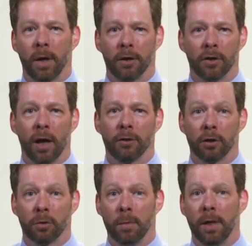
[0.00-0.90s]
It's not
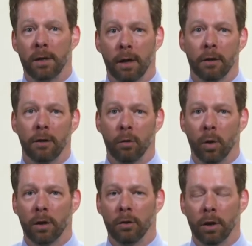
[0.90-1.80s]
just me telling you
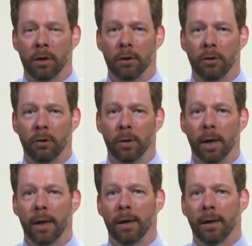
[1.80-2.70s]
what you need to do.